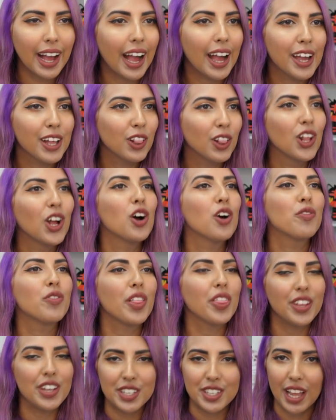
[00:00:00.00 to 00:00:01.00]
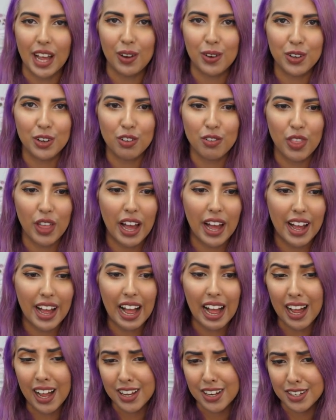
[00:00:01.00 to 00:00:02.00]
I love the sound of that.
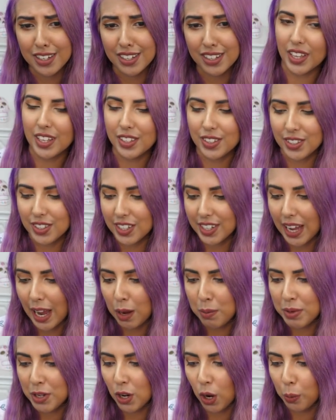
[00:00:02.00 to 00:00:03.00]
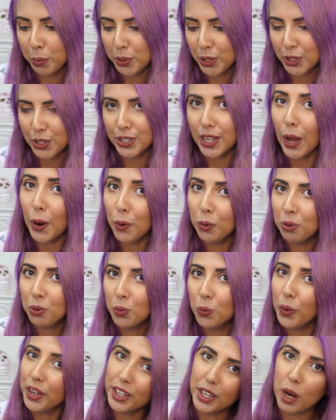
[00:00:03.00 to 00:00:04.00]
And it's the diamond option. So
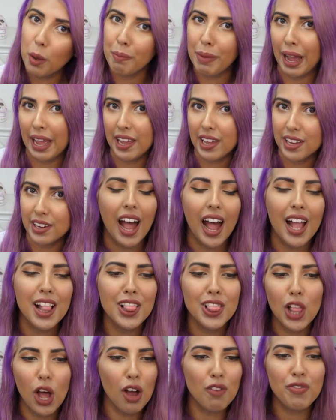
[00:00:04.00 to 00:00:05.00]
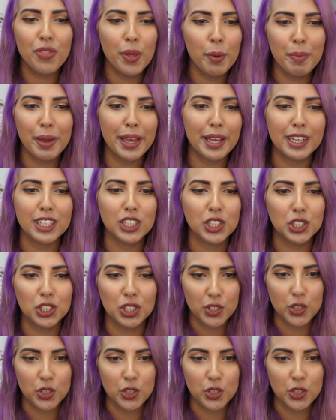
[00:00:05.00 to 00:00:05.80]
we're gonna buy it. I love the beach.